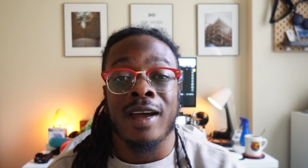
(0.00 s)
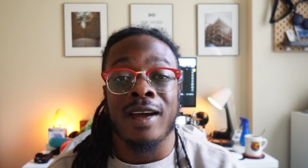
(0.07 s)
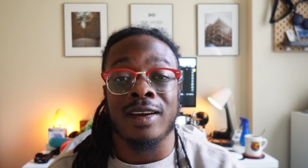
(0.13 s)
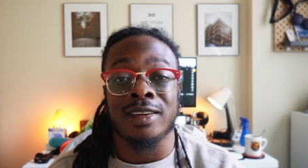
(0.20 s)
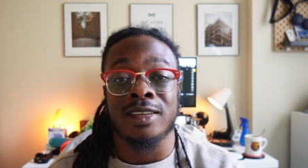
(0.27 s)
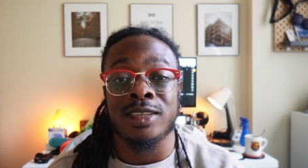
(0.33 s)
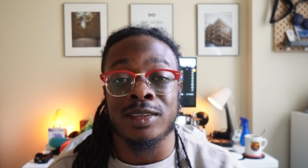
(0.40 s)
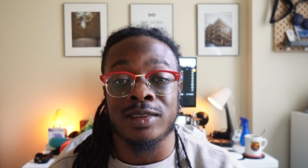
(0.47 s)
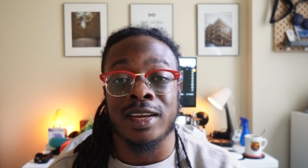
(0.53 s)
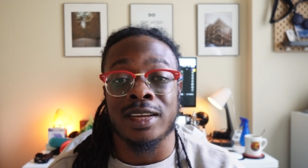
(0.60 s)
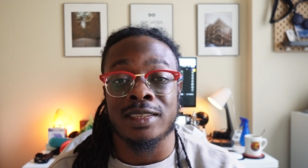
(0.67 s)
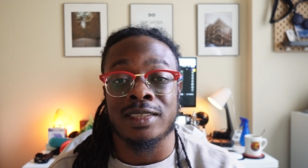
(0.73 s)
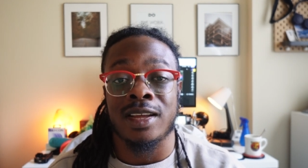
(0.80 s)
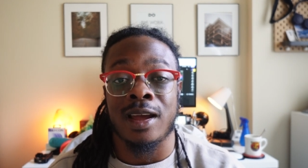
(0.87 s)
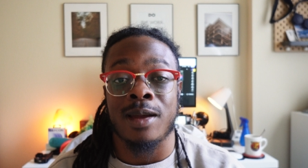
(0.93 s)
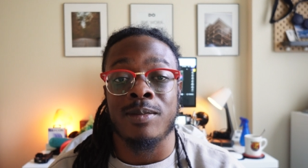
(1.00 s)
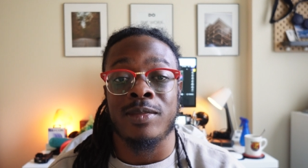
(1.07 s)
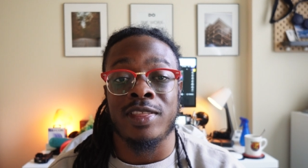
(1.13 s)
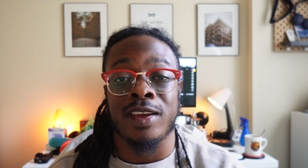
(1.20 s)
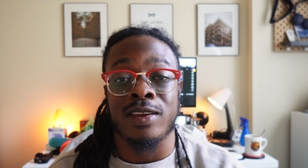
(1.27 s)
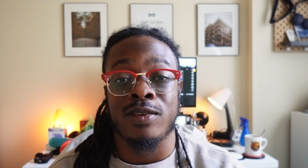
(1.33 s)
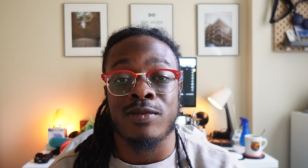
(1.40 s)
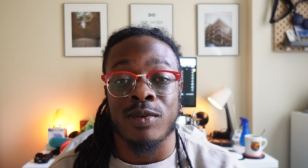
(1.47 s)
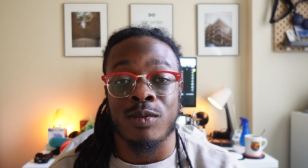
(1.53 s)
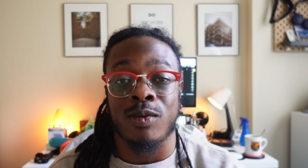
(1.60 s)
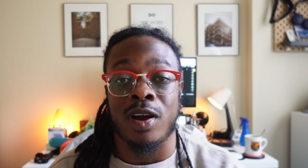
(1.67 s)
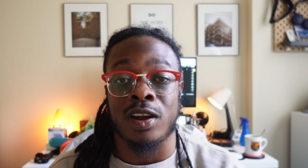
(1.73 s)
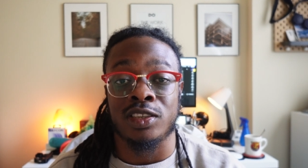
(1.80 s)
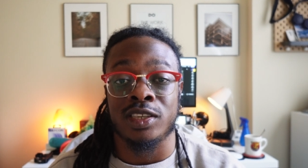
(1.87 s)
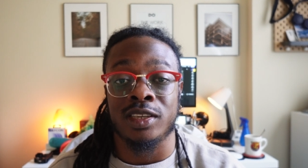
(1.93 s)
Until next time, thank you for
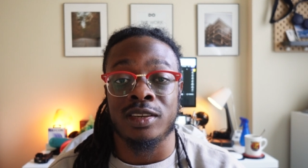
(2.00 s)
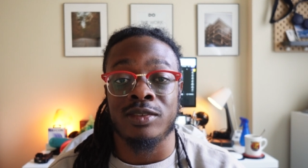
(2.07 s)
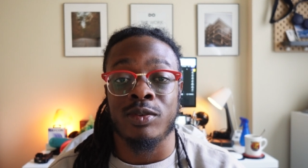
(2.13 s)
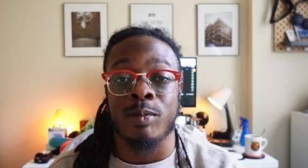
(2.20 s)
watching.